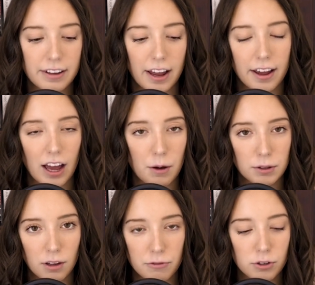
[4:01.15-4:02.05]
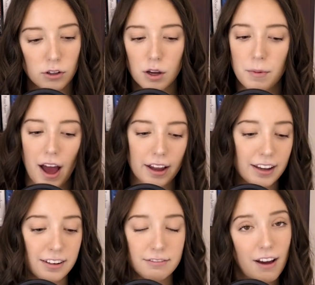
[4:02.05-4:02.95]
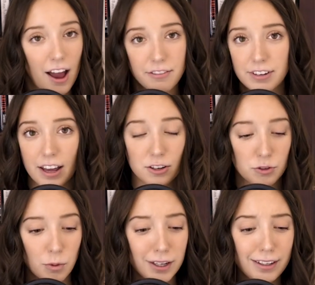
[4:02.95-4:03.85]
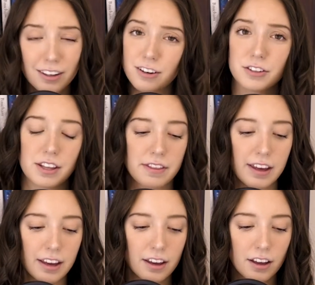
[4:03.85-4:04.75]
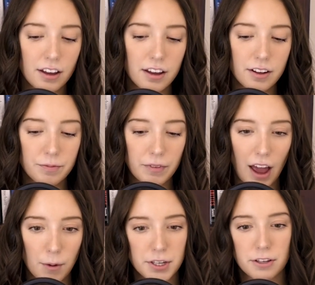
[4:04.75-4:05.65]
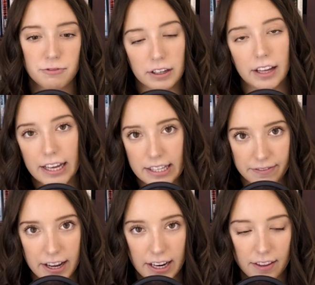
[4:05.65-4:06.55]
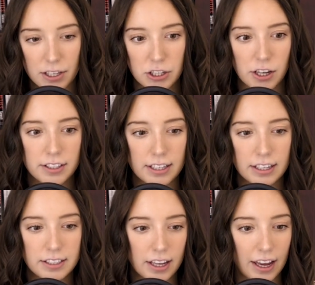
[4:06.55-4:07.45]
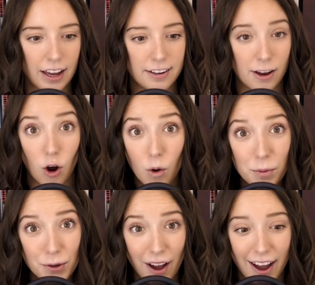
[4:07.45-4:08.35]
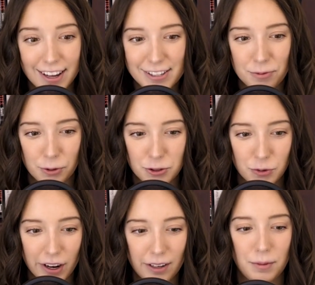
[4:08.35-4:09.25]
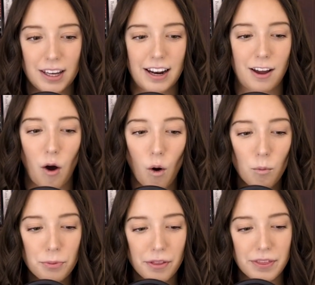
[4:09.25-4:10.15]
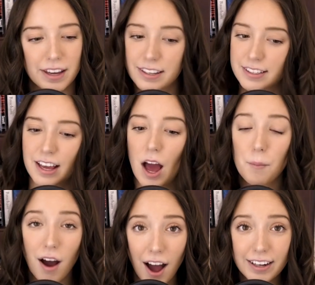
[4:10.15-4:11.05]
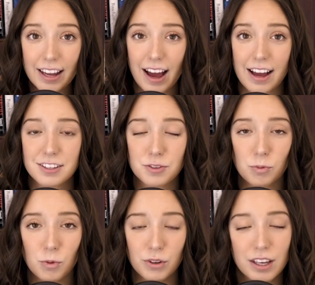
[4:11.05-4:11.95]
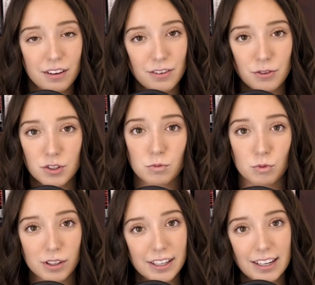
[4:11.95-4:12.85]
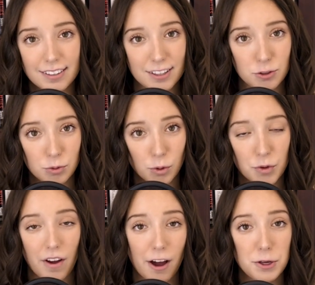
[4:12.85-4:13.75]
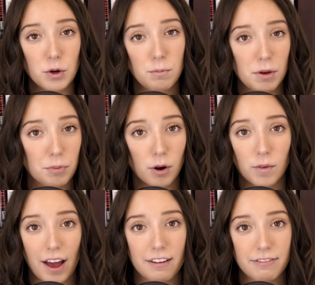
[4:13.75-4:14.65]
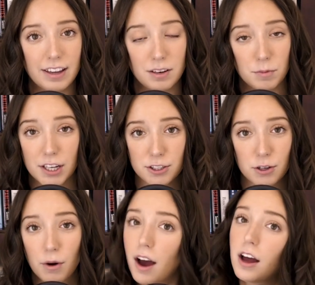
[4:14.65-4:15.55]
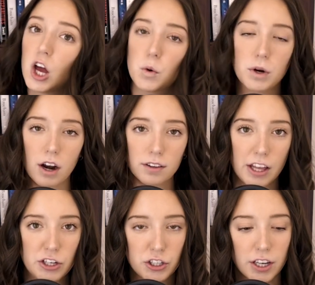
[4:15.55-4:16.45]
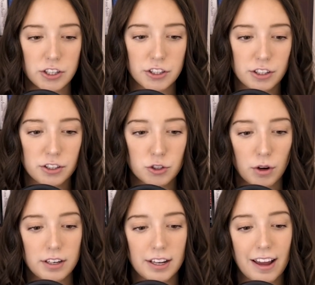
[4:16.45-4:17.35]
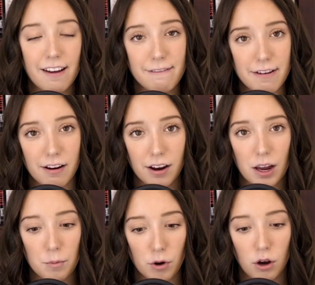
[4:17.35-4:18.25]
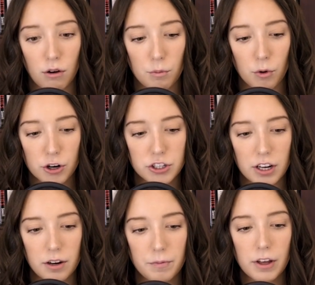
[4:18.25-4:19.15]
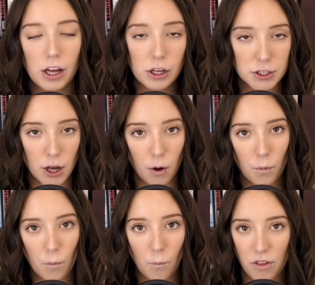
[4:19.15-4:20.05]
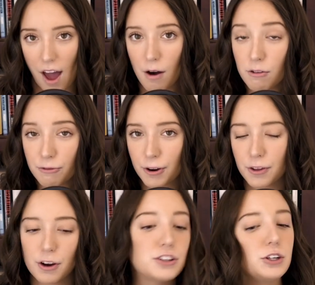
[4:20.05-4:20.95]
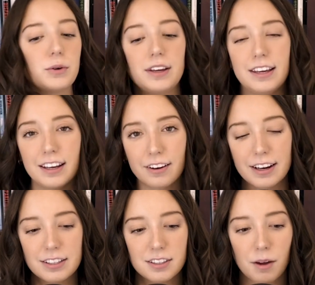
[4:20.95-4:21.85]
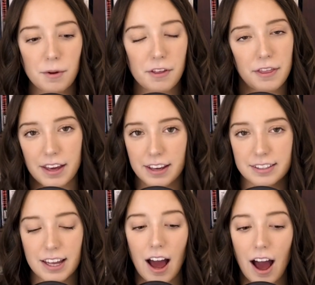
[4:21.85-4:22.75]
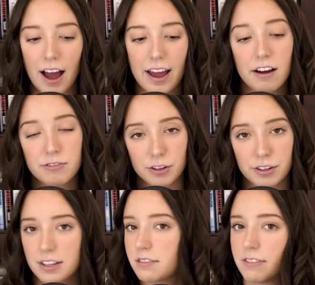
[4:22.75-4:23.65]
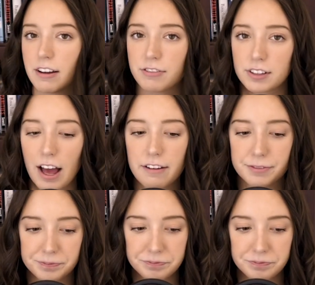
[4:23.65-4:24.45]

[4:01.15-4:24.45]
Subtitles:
And I would love to look back in 5, 10, 20 years and think I was on the front lines fighting this injustice. And I hope you guys will join me. And I hope that this podcast will give you some really easy tools of how you can be pro-life in Minnesota when our legislation is trending very pro-abortion. So without further ado, here is some of the things that I have learned in the fight for life.